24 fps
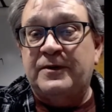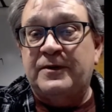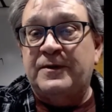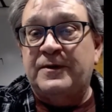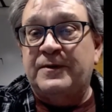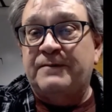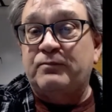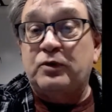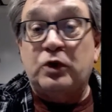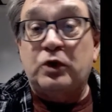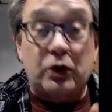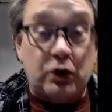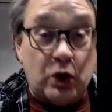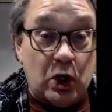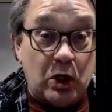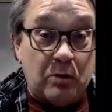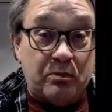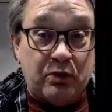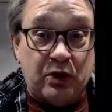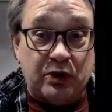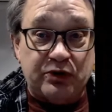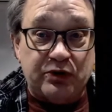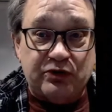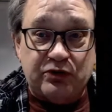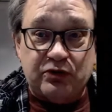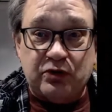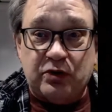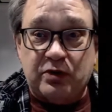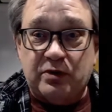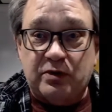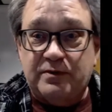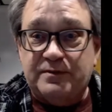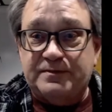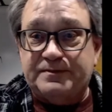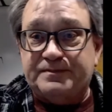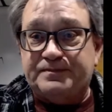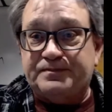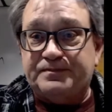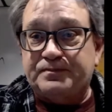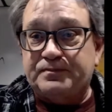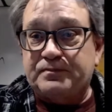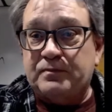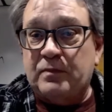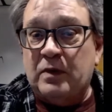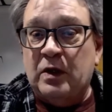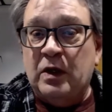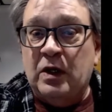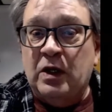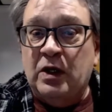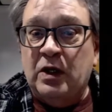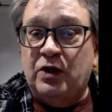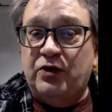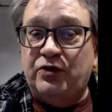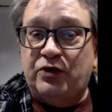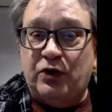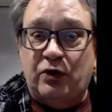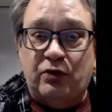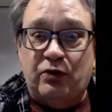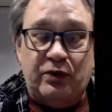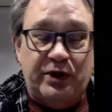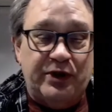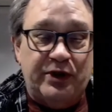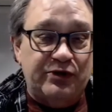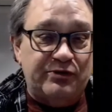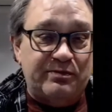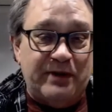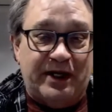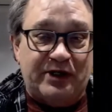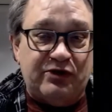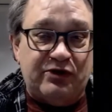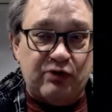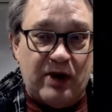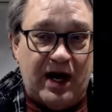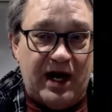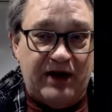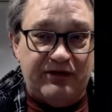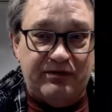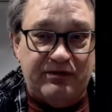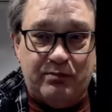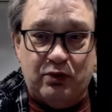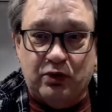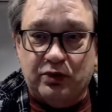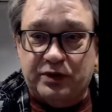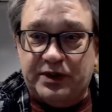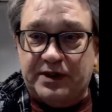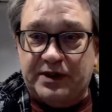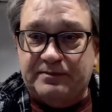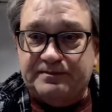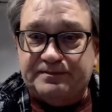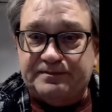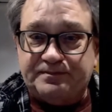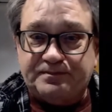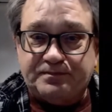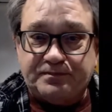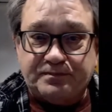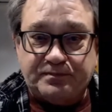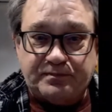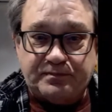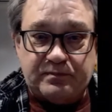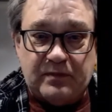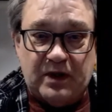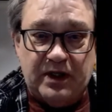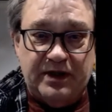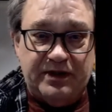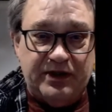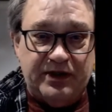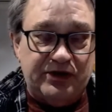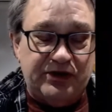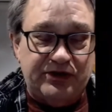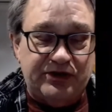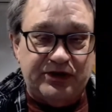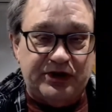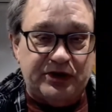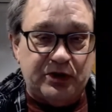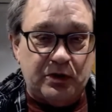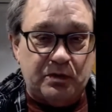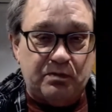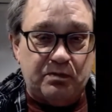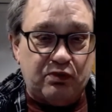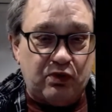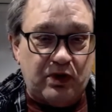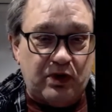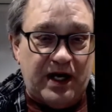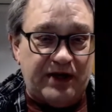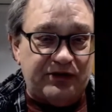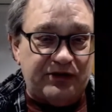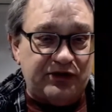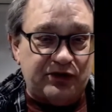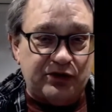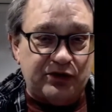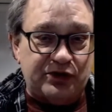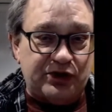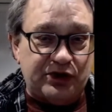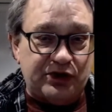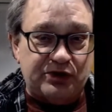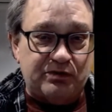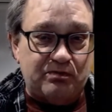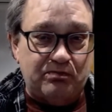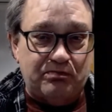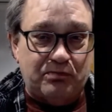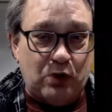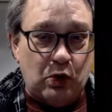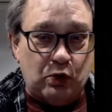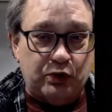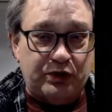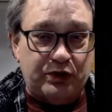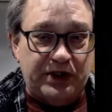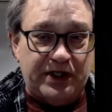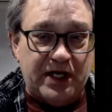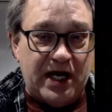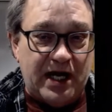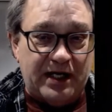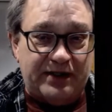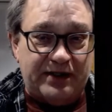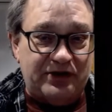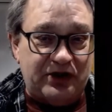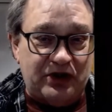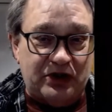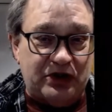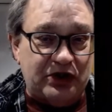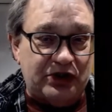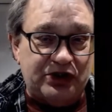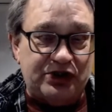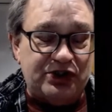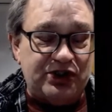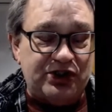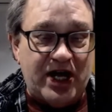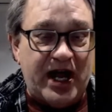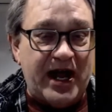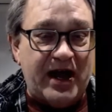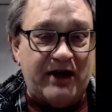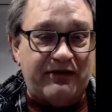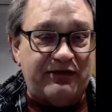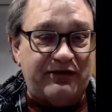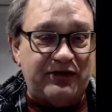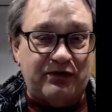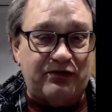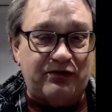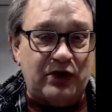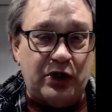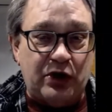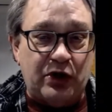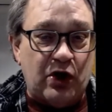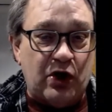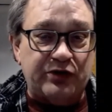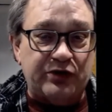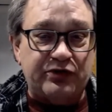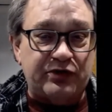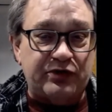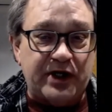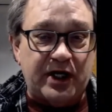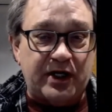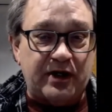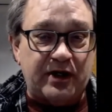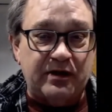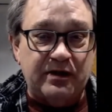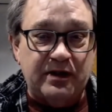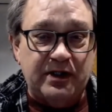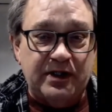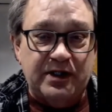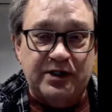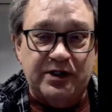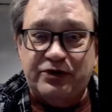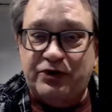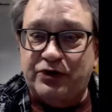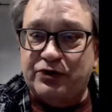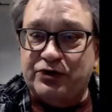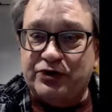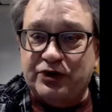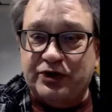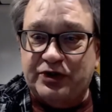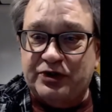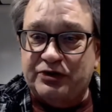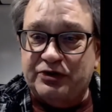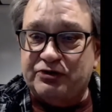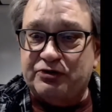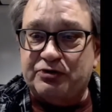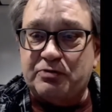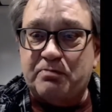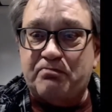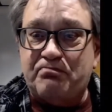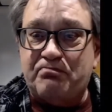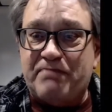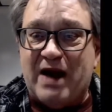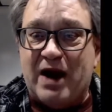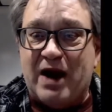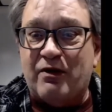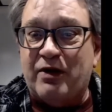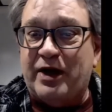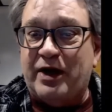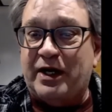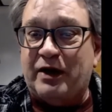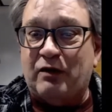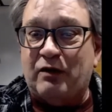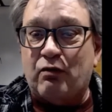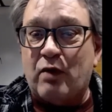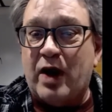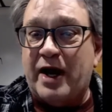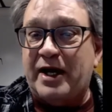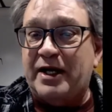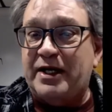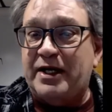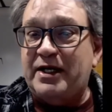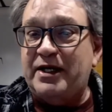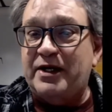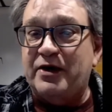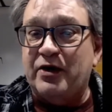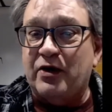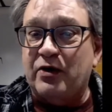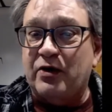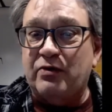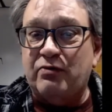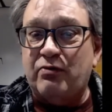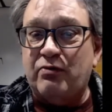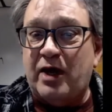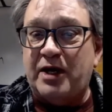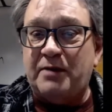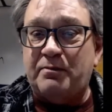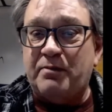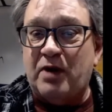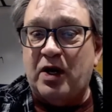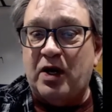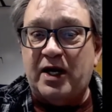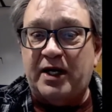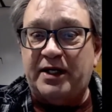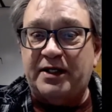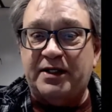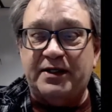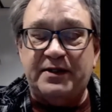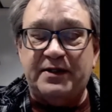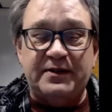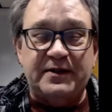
Go to a parts store. So here's my drive pulley, and this is either pressed or just bolted onto the shaft of the alternator. Usually there's a bearing right here, right behind it.